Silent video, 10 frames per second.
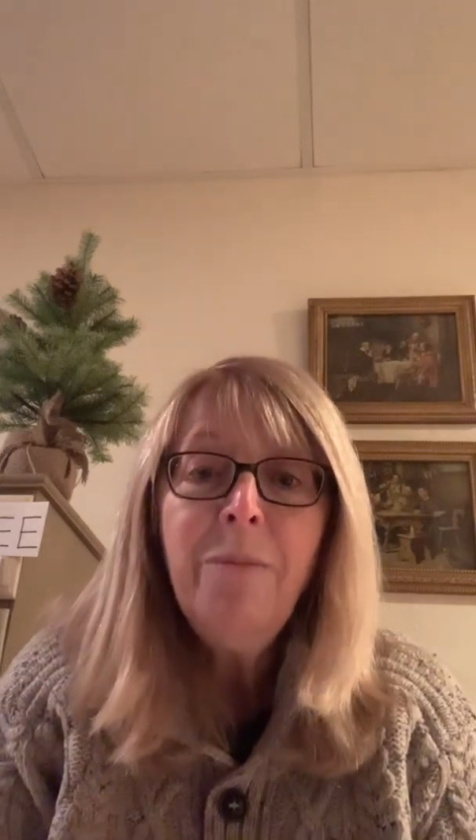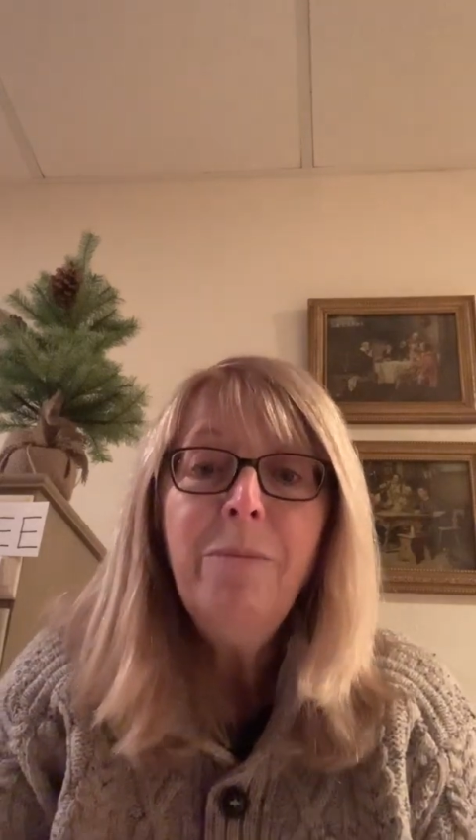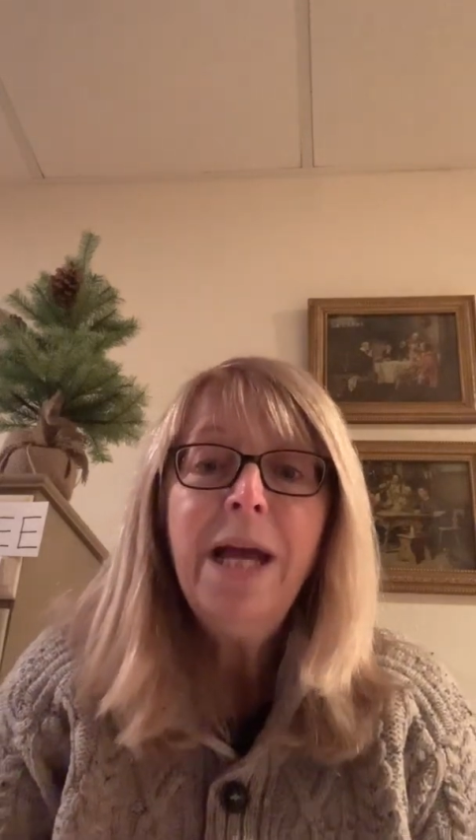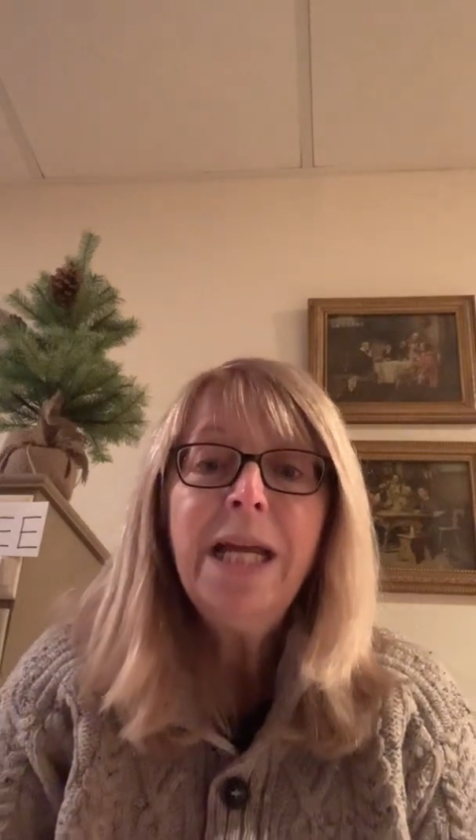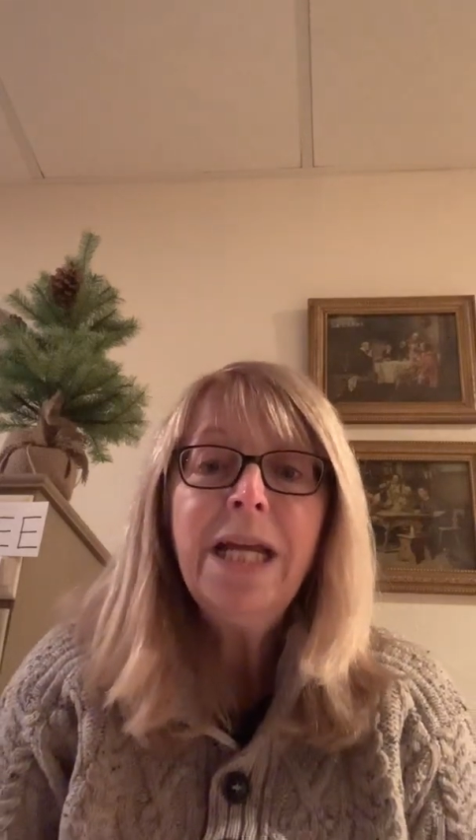
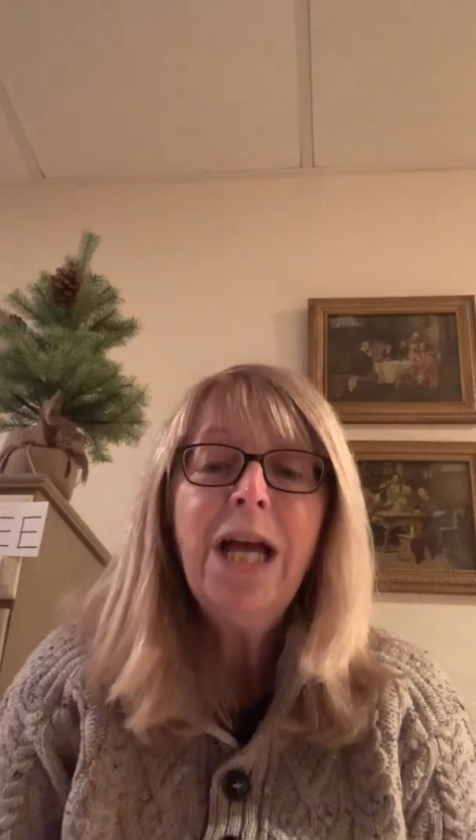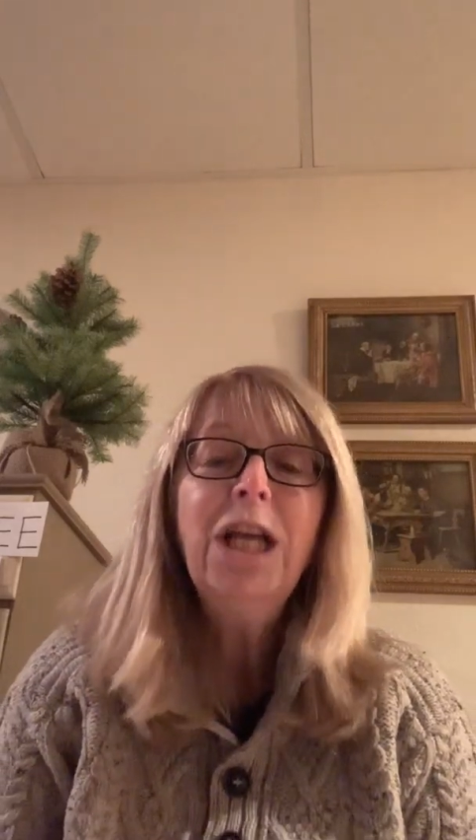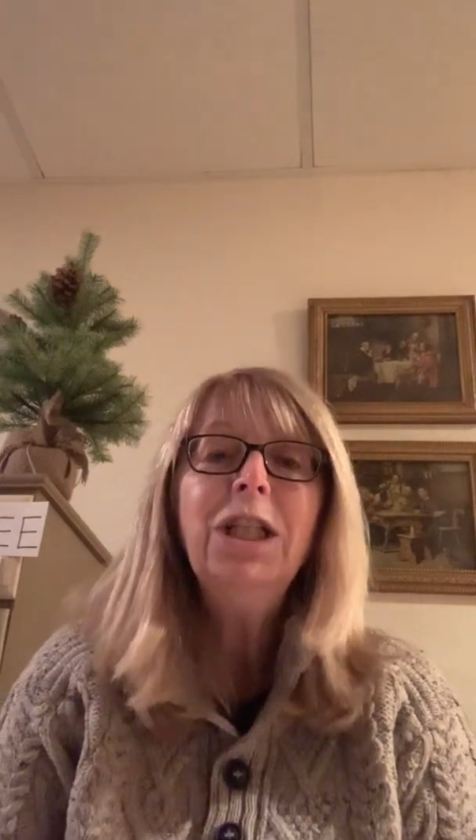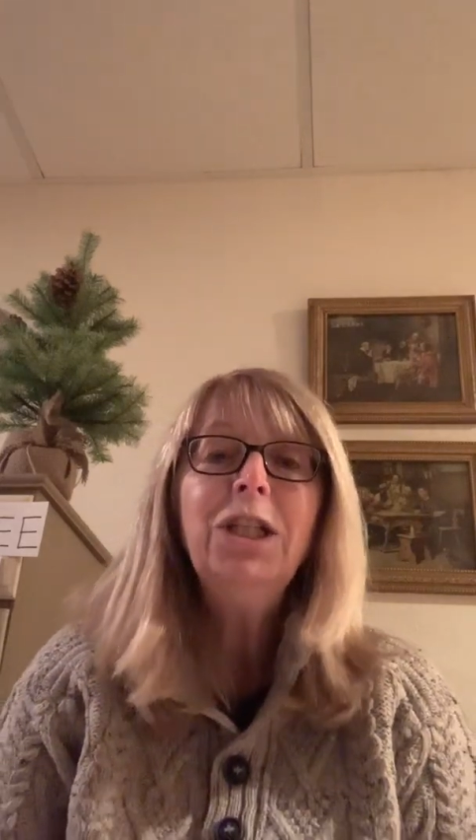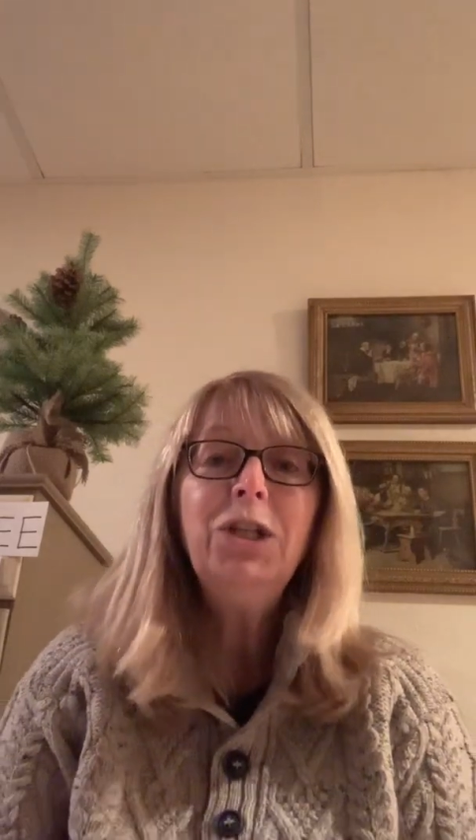my
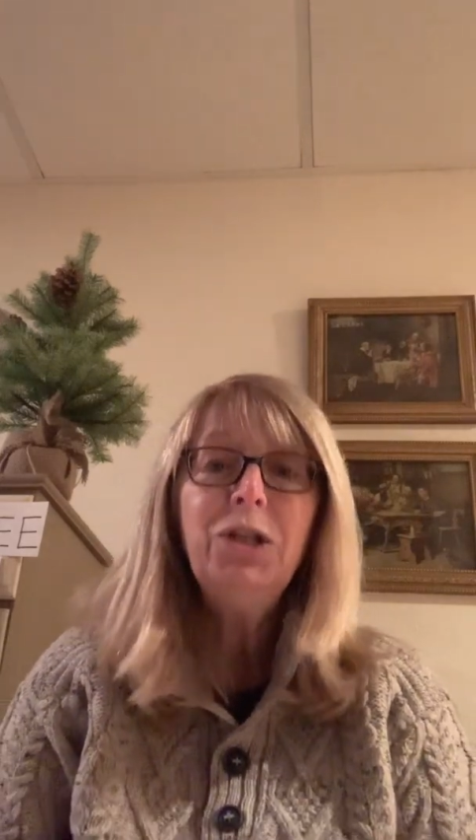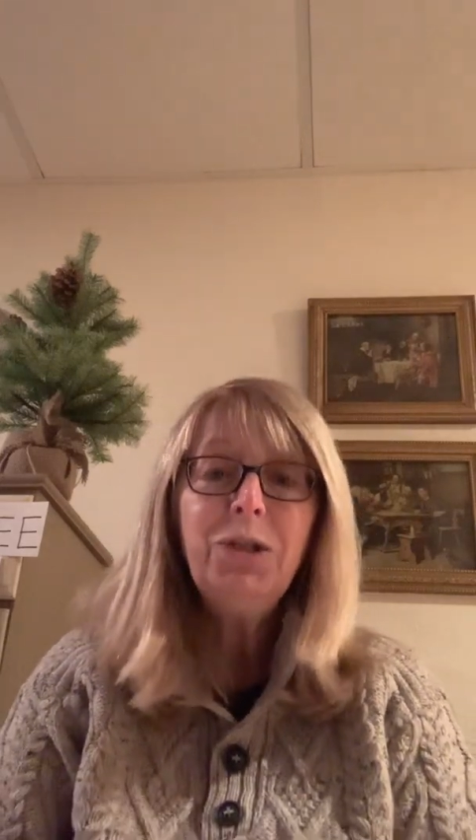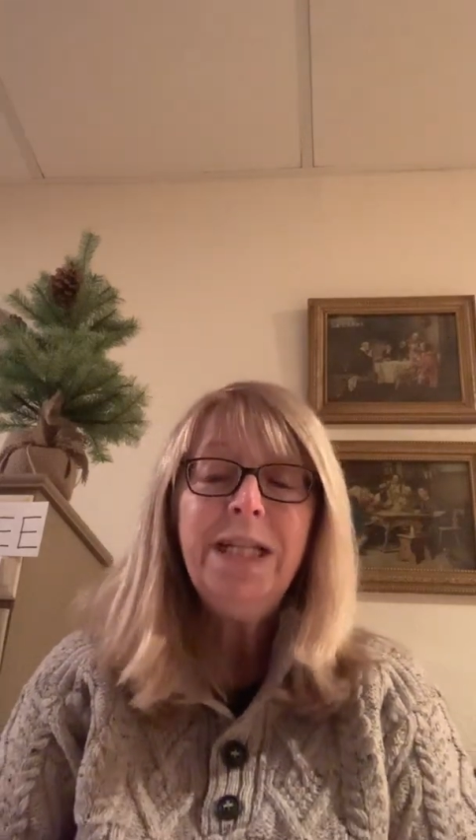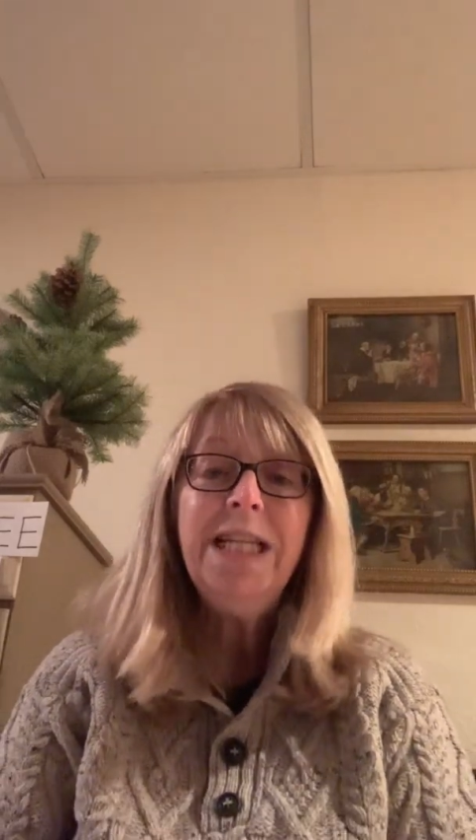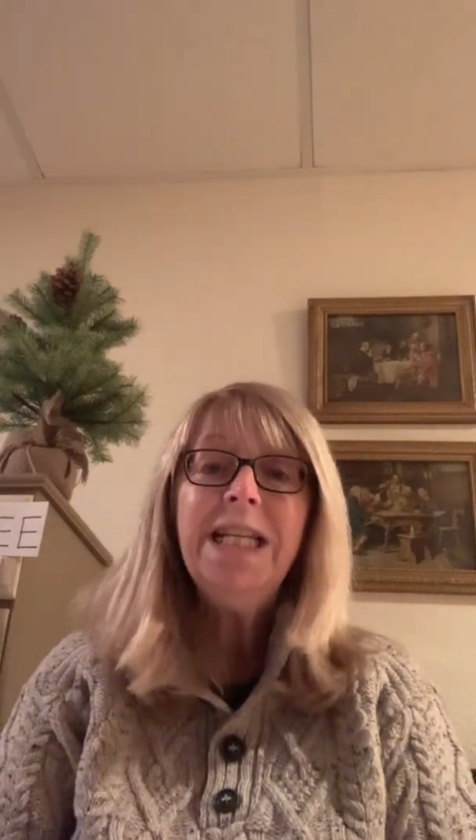color
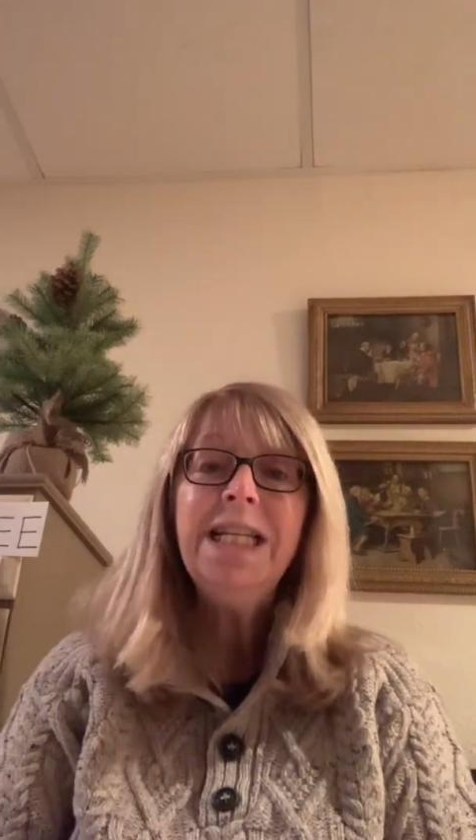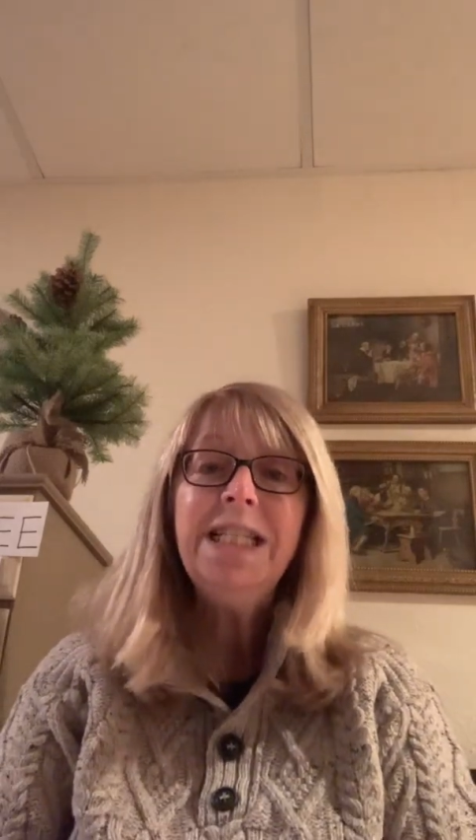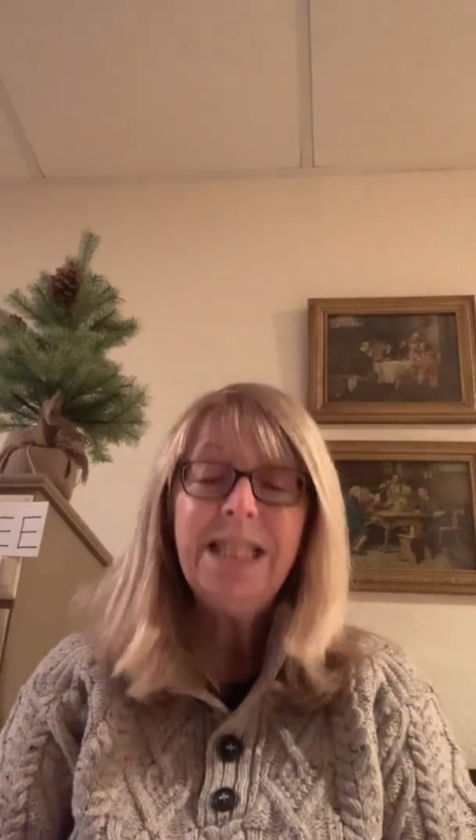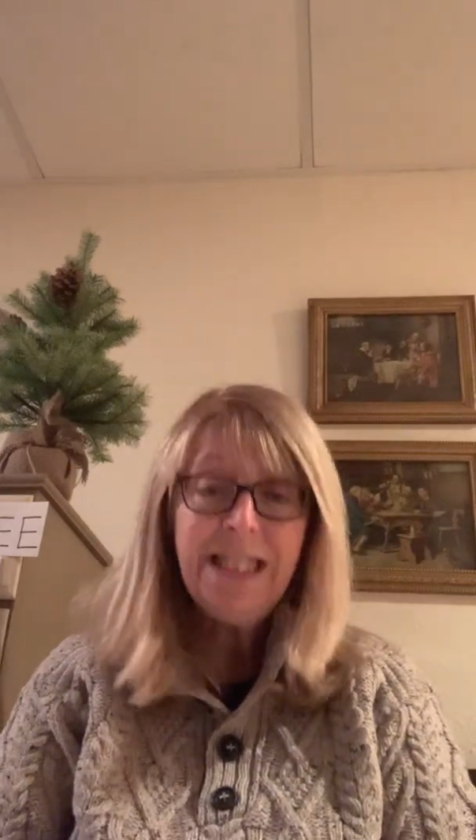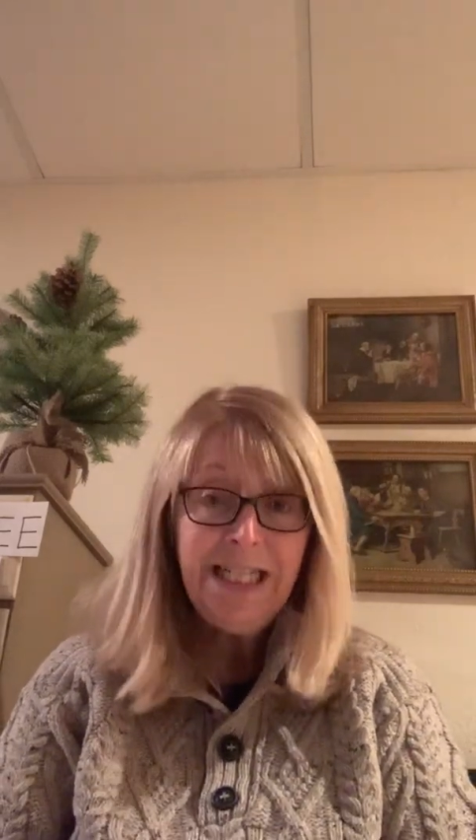green
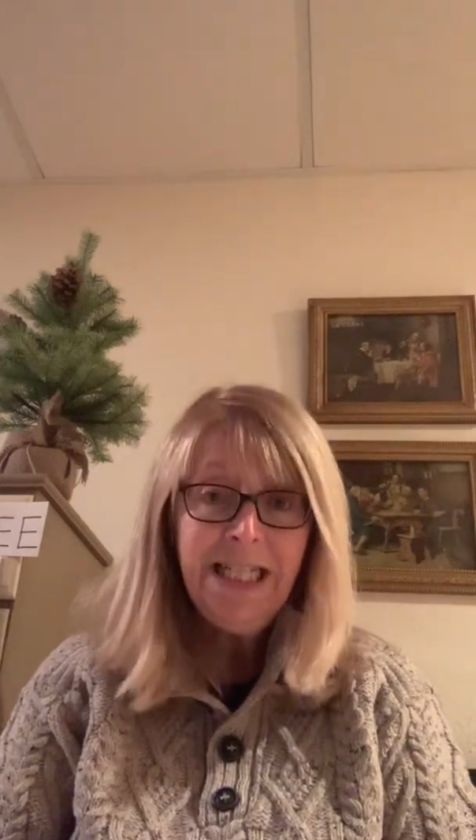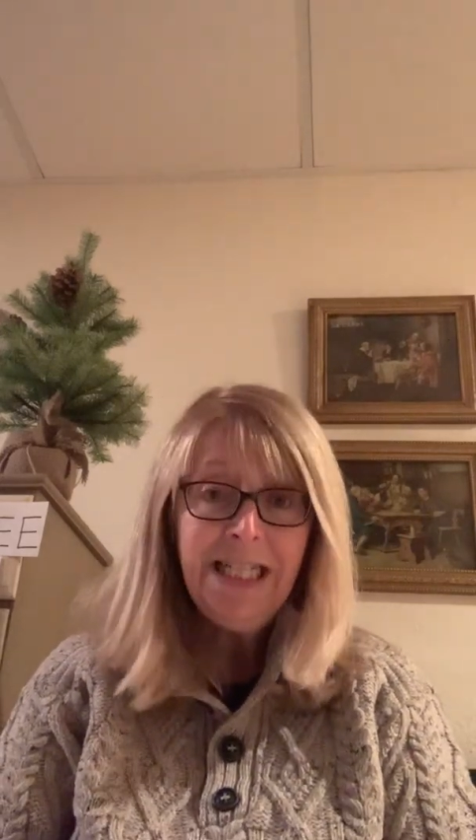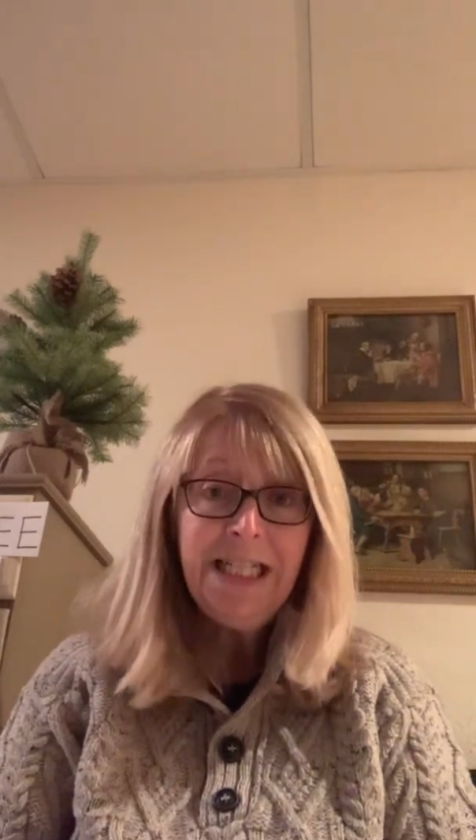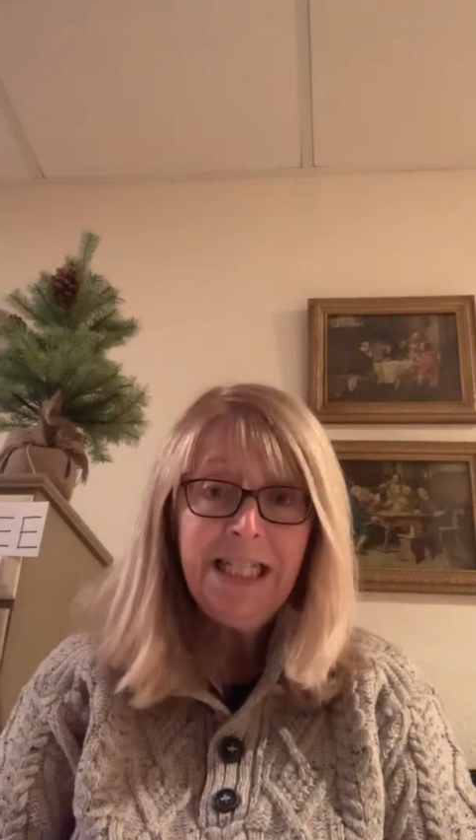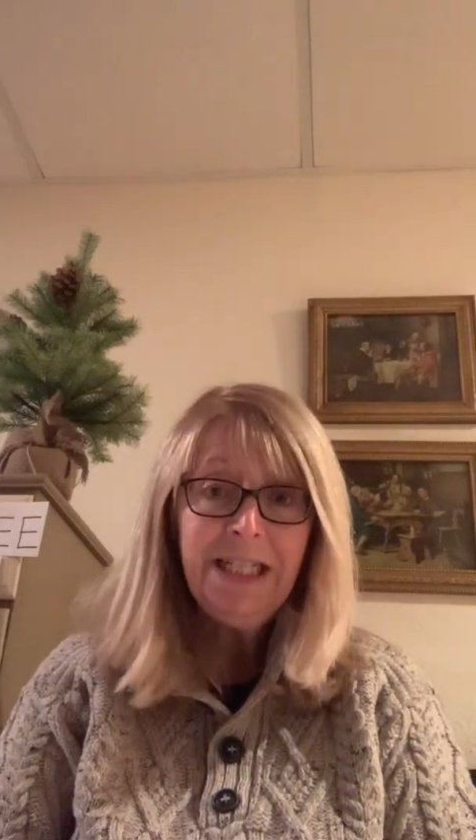is
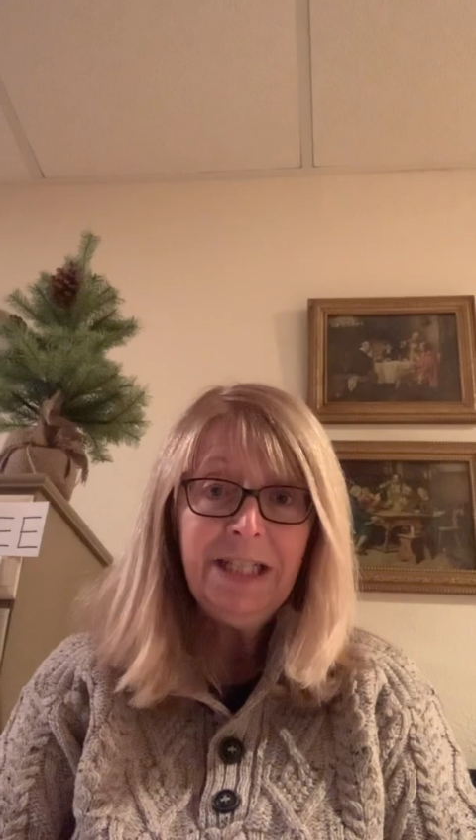seen.